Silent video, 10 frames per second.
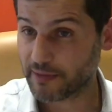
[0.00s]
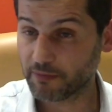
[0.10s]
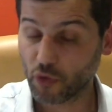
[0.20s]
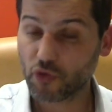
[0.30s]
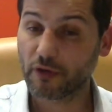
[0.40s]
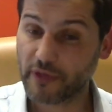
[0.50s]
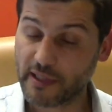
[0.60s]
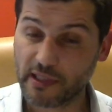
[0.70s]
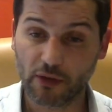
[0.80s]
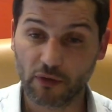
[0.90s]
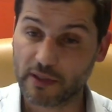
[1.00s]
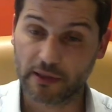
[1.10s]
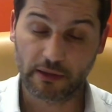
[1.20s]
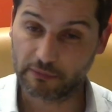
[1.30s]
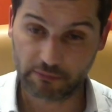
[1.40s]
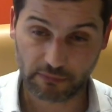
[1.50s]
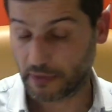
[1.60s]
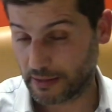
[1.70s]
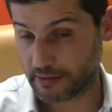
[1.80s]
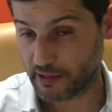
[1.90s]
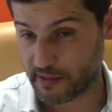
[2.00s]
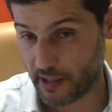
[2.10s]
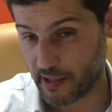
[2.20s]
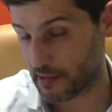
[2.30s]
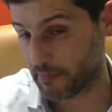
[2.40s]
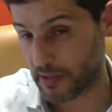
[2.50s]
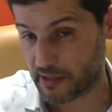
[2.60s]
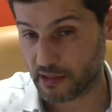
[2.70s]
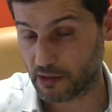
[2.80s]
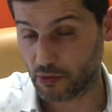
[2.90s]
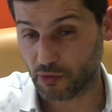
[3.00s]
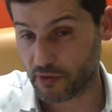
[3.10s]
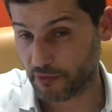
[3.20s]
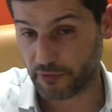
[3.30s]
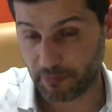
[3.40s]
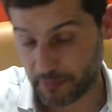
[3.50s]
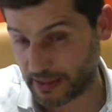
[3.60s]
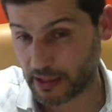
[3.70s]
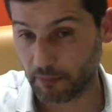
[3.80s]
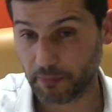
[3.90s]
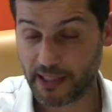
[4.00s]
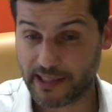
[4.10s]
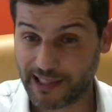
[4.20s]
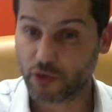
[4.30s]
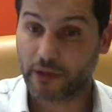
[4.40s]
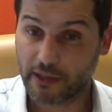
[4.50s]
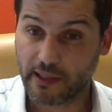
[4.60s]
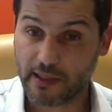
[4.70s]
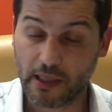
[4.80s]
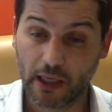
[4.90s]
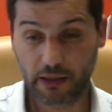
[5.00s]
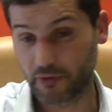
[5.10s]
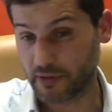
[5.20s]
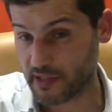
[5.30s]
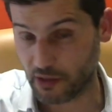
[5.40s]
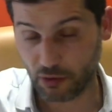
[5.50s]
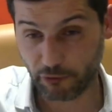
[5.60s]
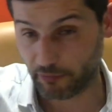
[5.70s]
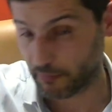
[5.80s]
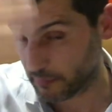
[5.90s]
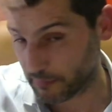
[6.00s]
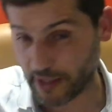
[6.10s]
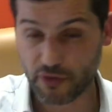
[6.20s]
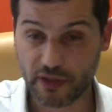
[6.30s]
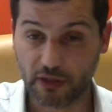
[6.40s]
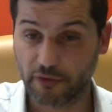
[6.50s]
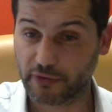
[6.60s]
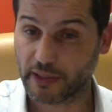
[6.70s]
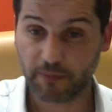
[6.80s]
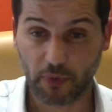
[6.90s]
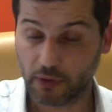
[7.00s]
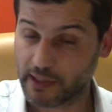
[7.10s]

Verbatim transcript: that most of the CEOs uh, in these days the big ceos of the big companies are doing this even the ceo of microsoft apple